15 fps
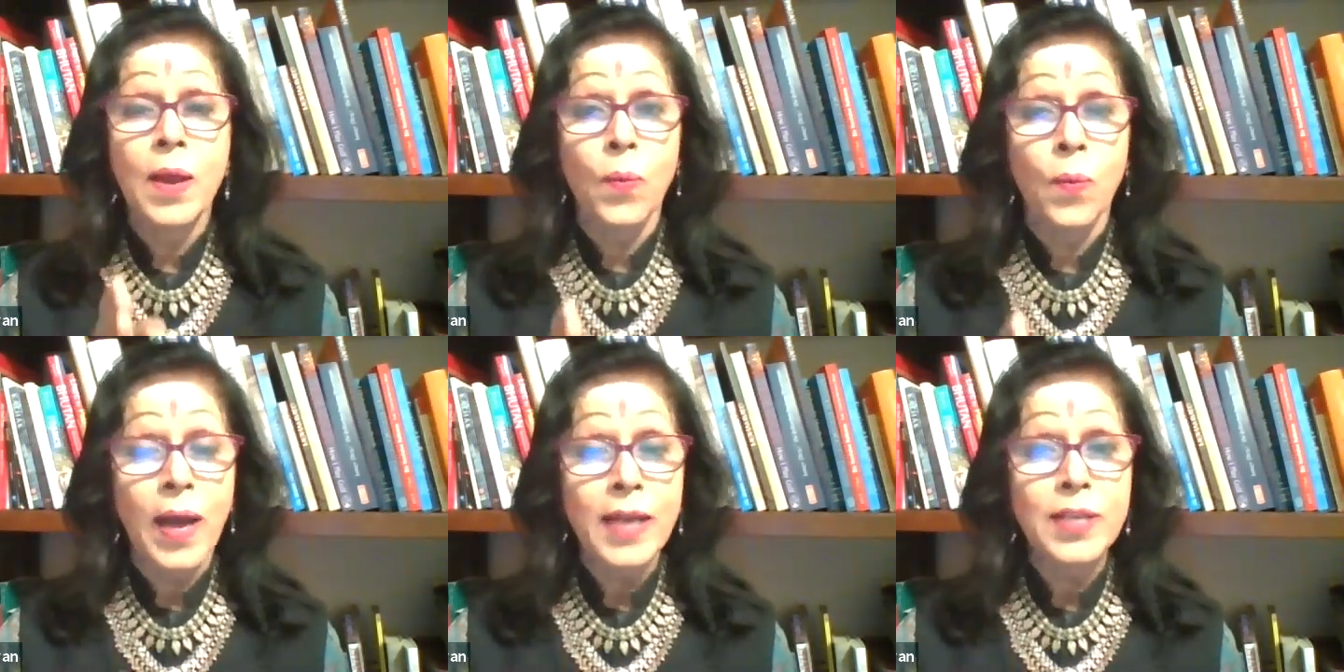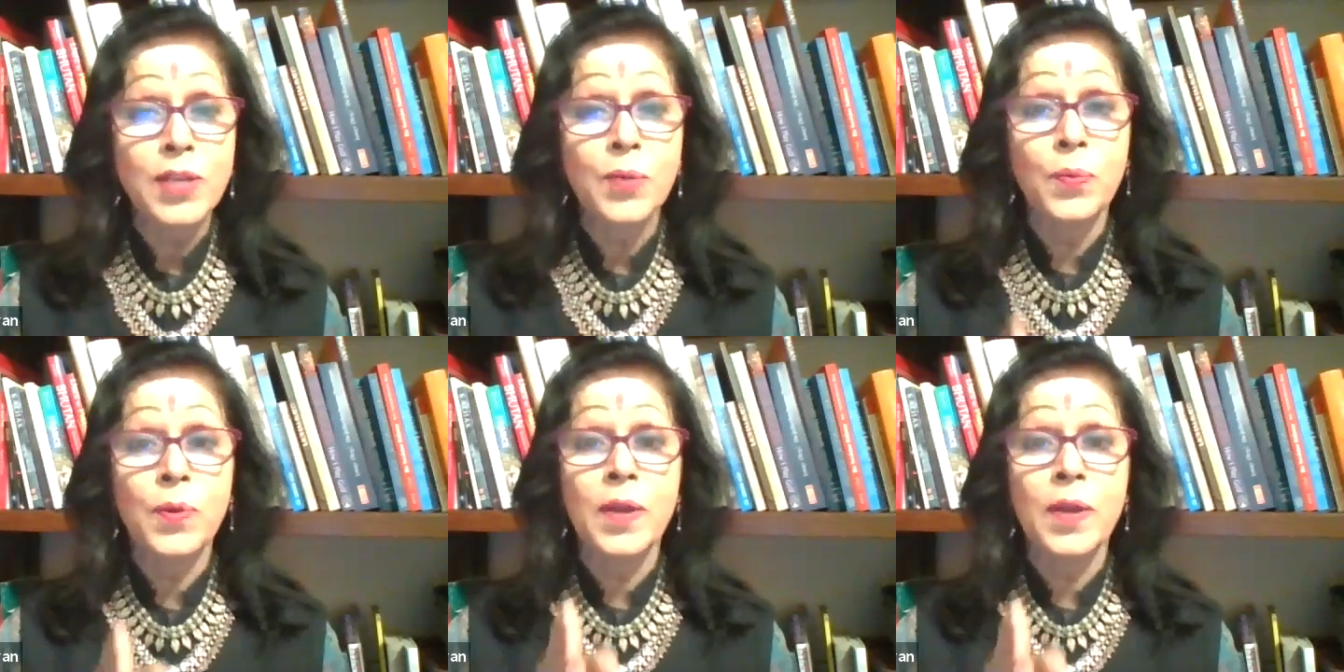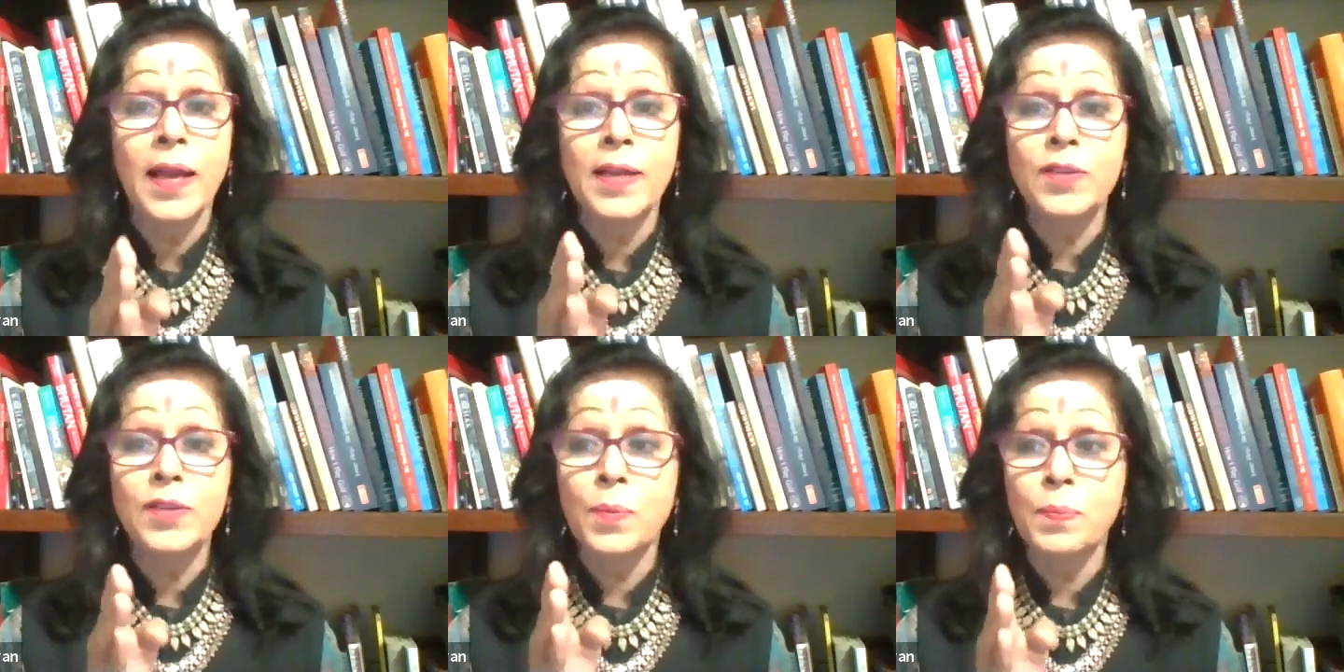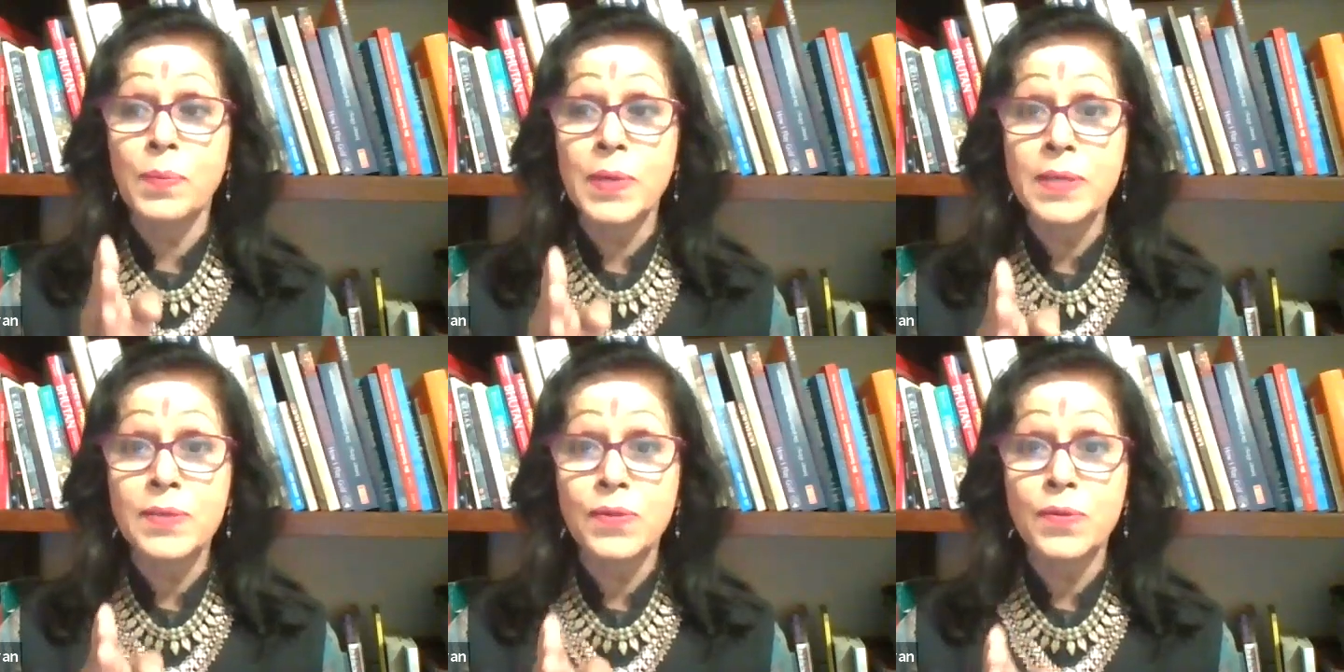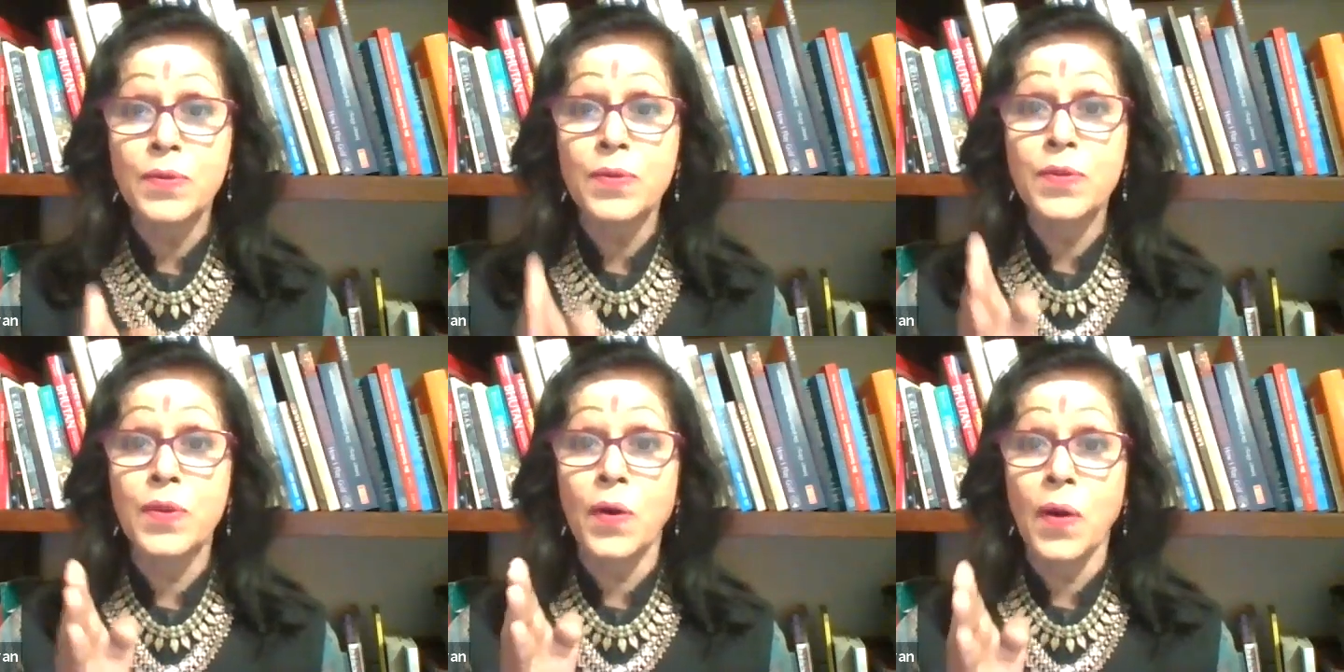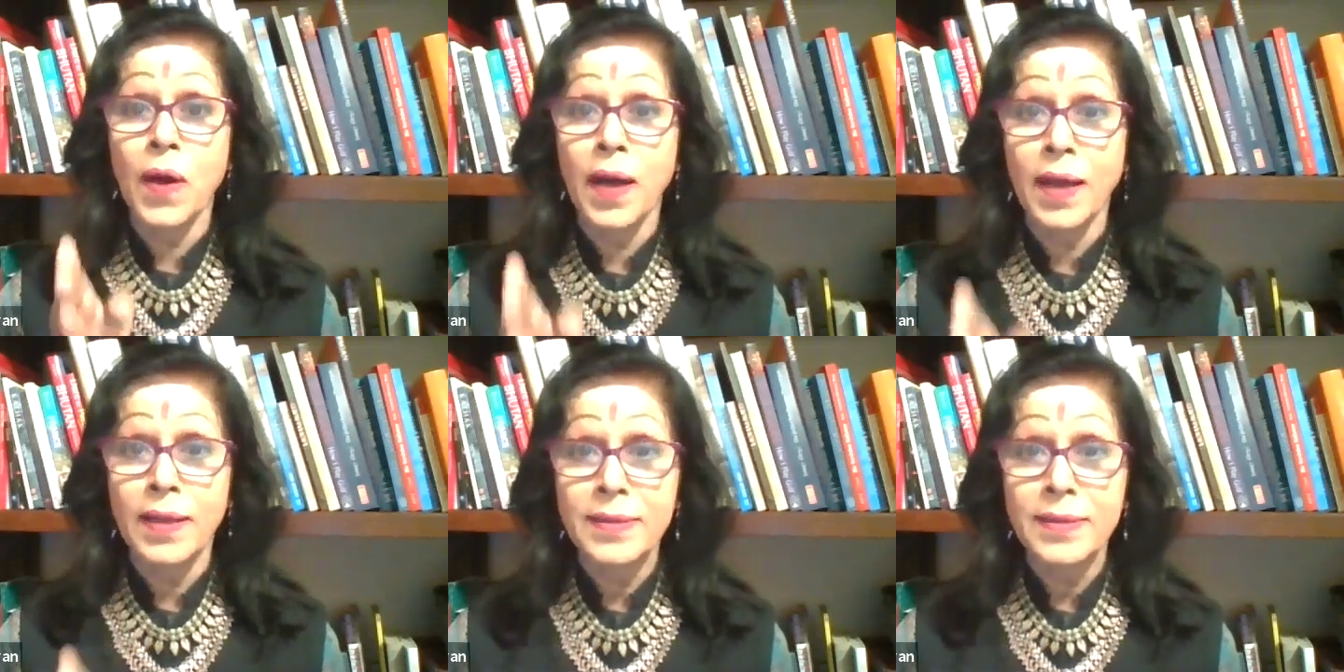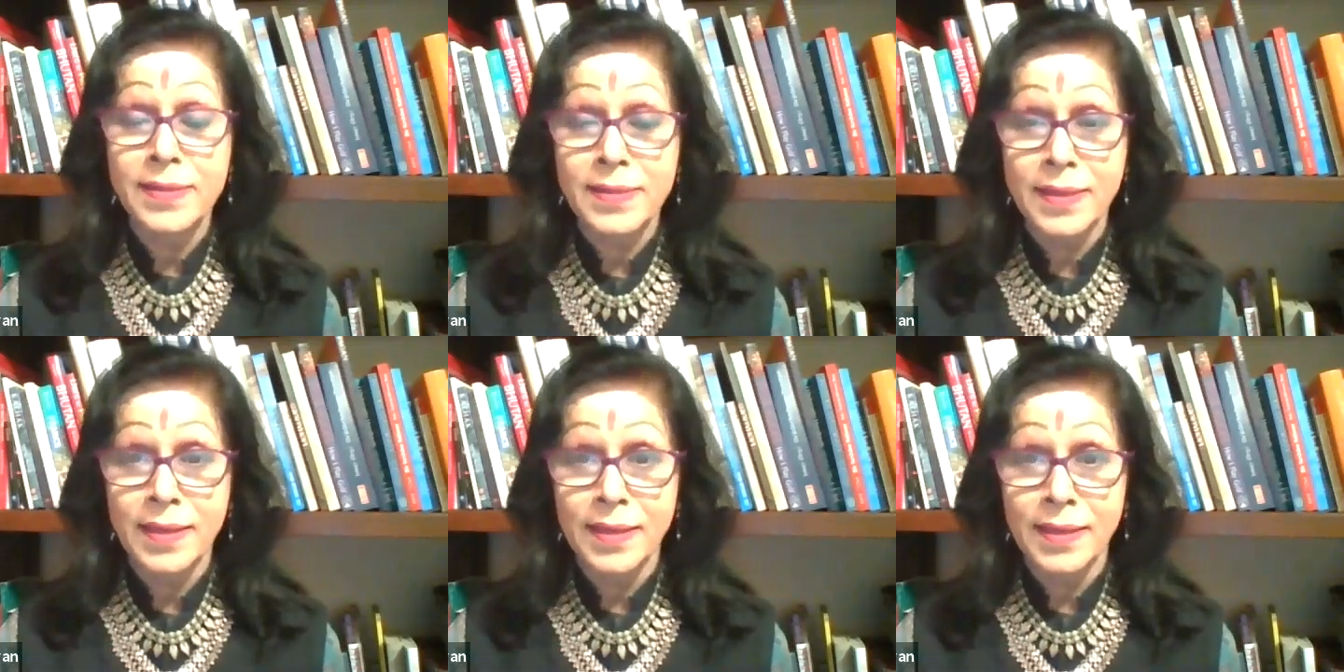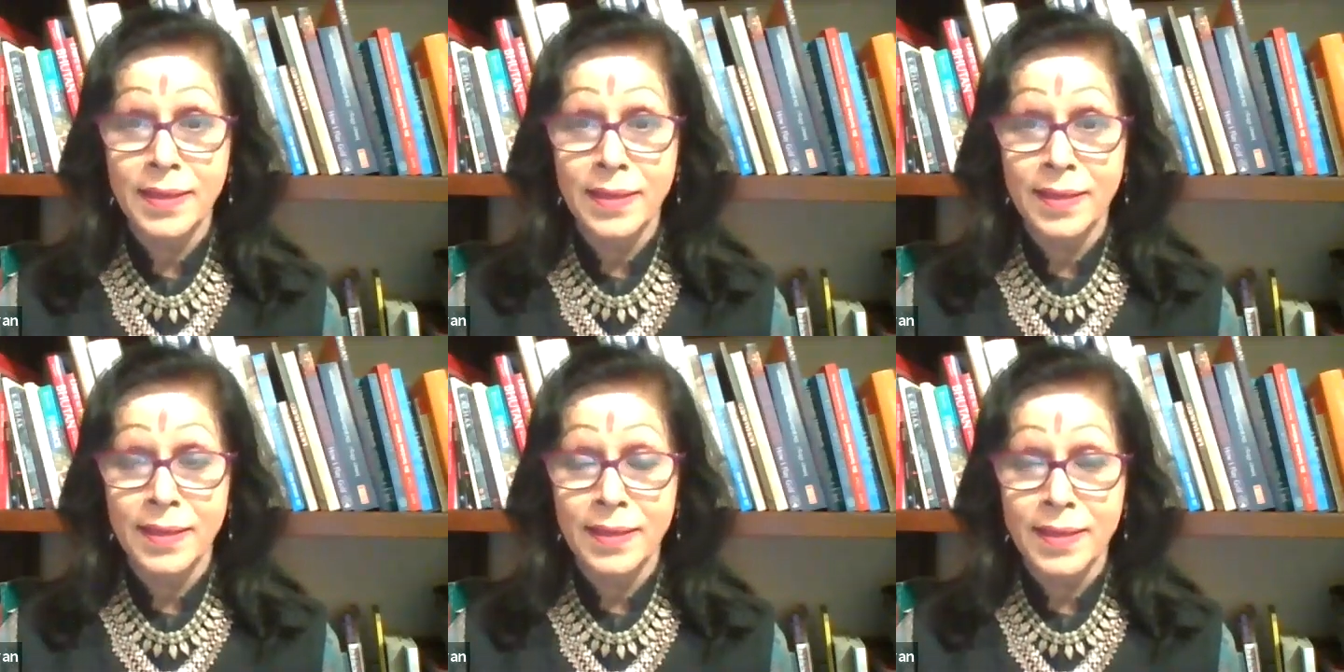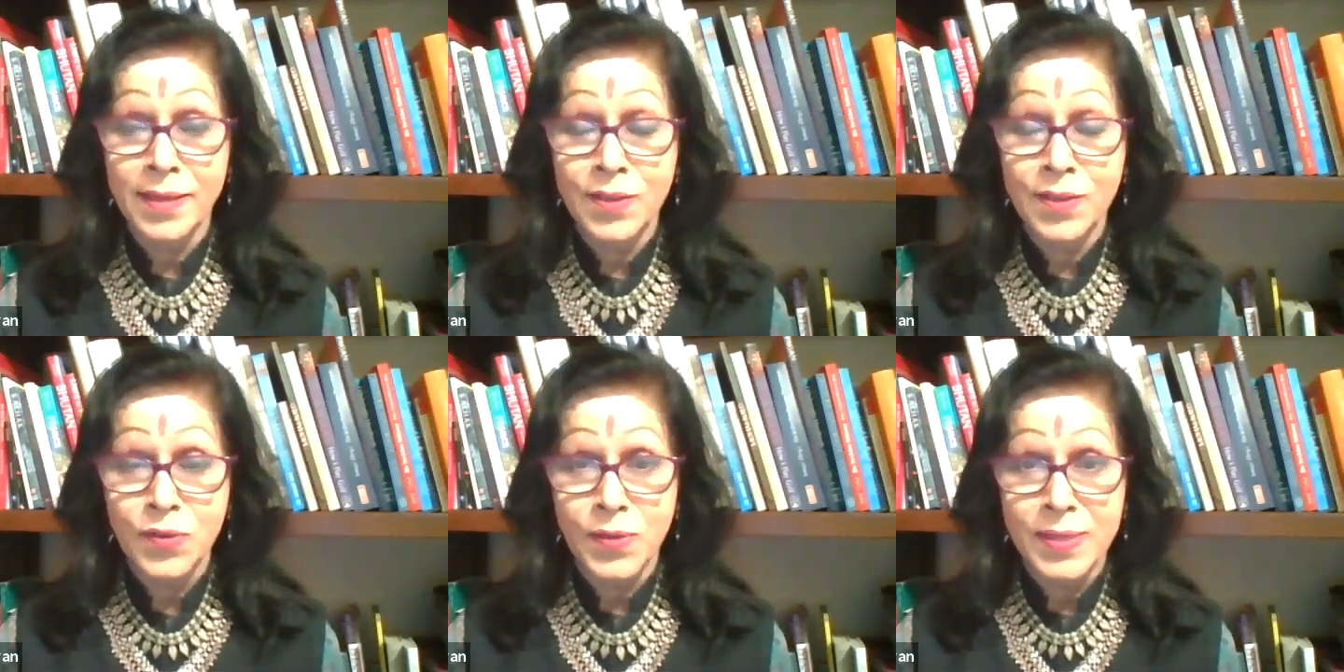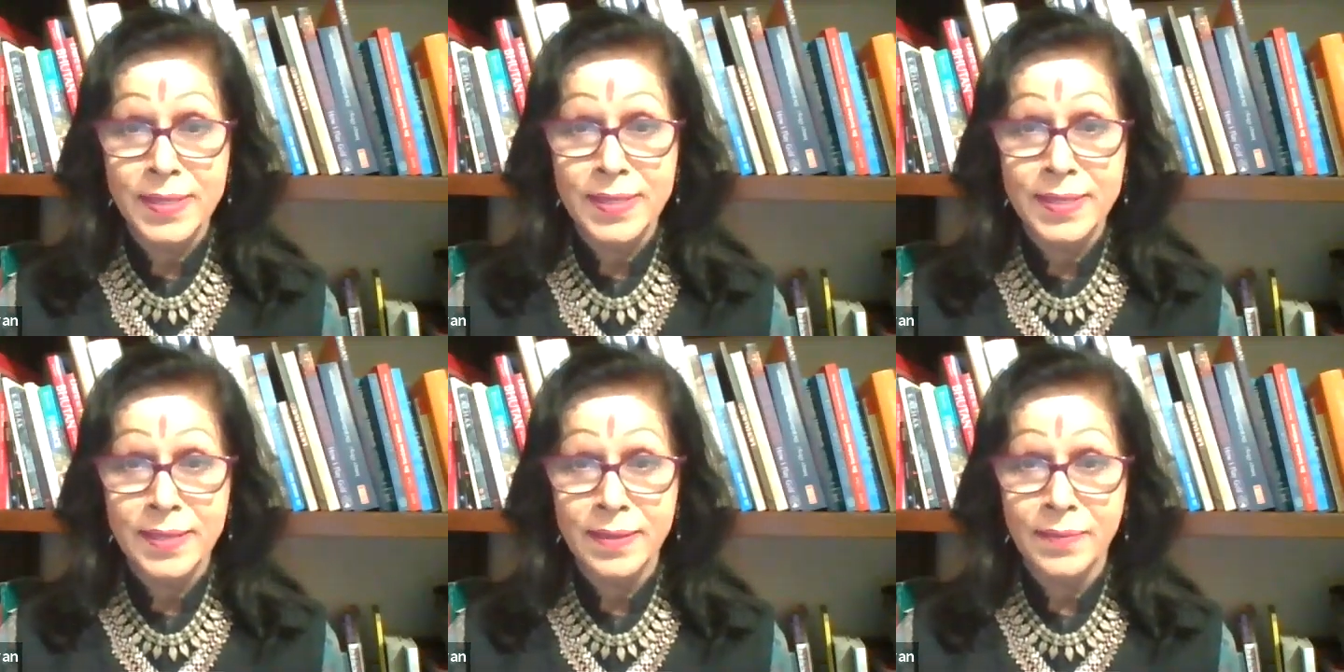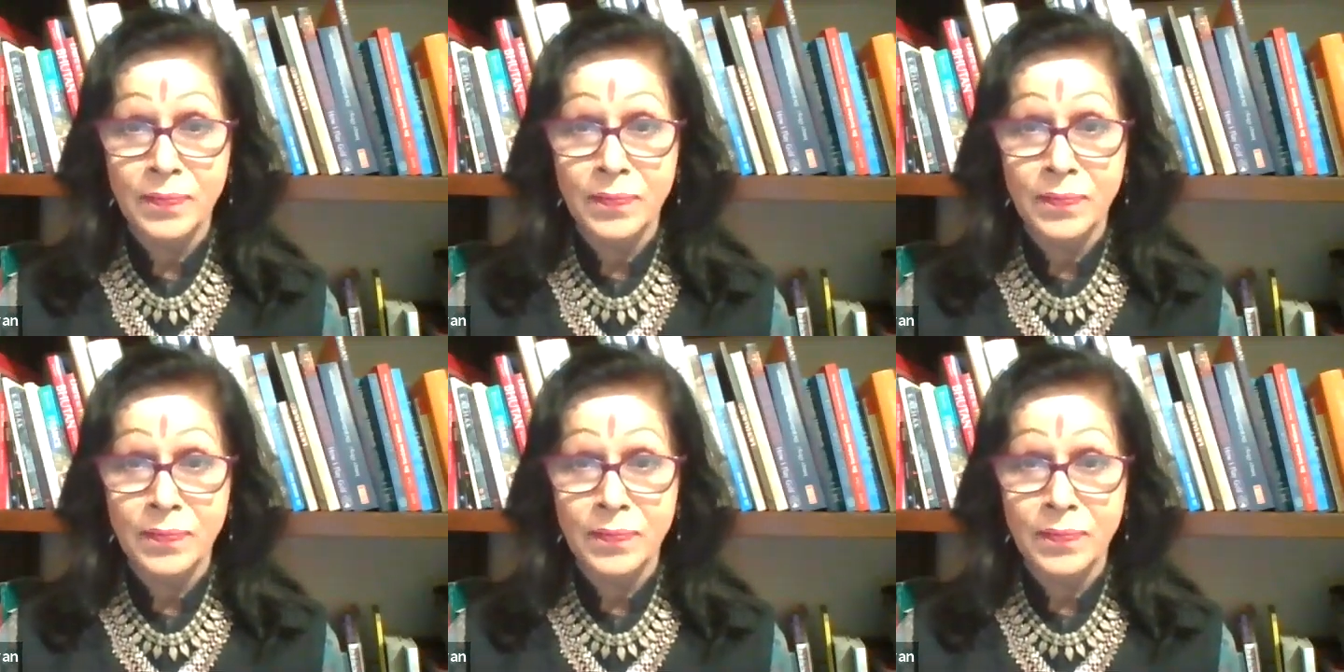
why you would like to pursue your heart's interest.